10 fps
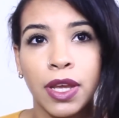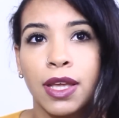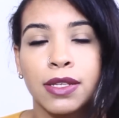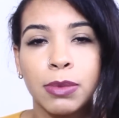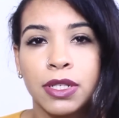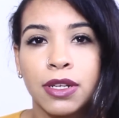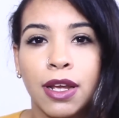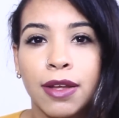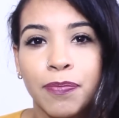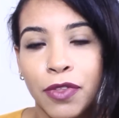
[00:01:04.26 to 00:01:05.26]
I can't speak
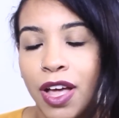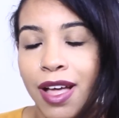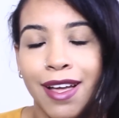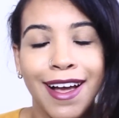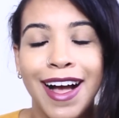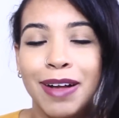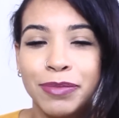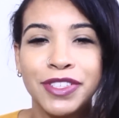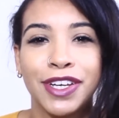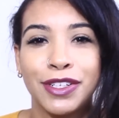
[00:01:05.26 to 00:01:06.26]
today.
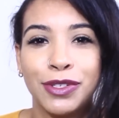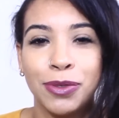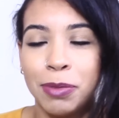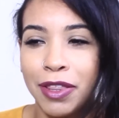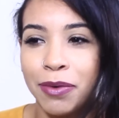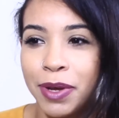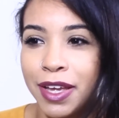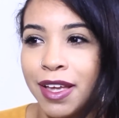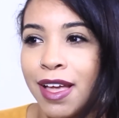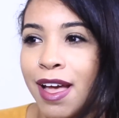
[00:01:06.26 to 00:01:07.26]
I'm sick too, by the
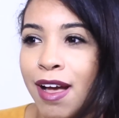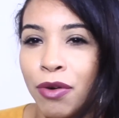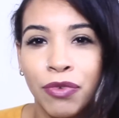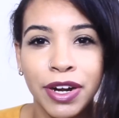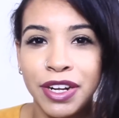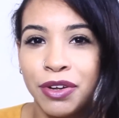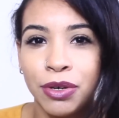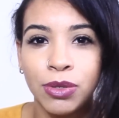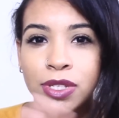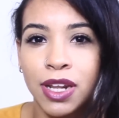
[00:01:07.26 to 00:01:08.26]
way. Runny
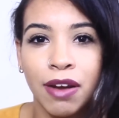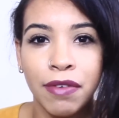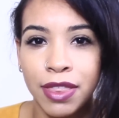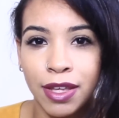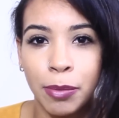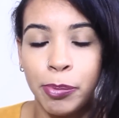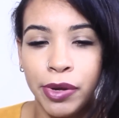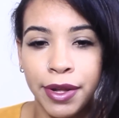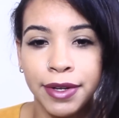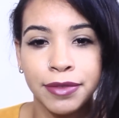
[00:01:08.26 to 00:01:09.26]
nose and everything.
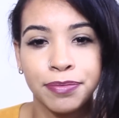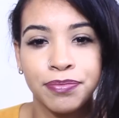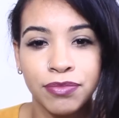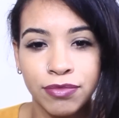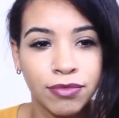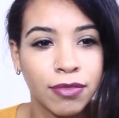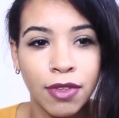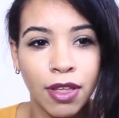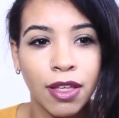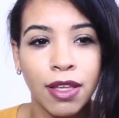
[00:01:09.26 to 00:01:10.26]
But
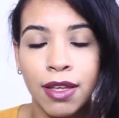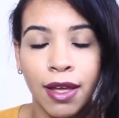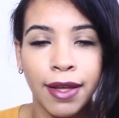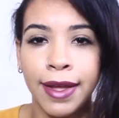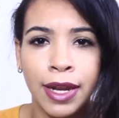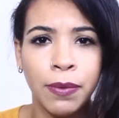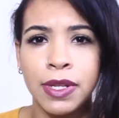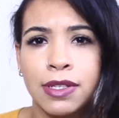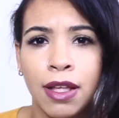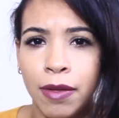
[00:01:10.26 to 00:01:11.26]
yeah,
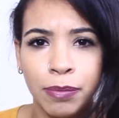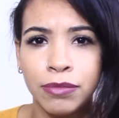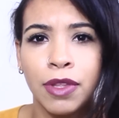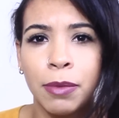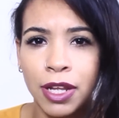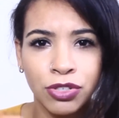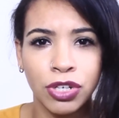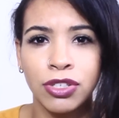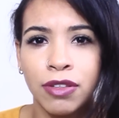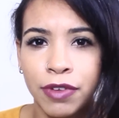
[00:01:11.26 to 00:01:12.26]
anyways, let me get
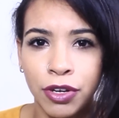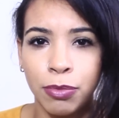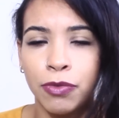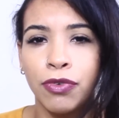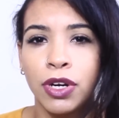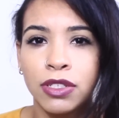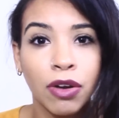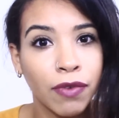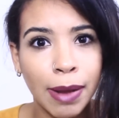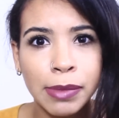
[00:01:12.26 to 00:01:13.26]
straight to the video before I
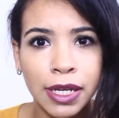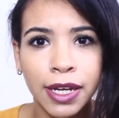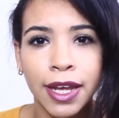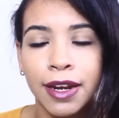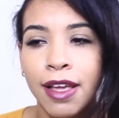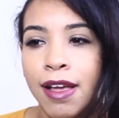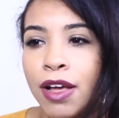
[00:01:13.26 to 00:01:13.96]
start rambling again.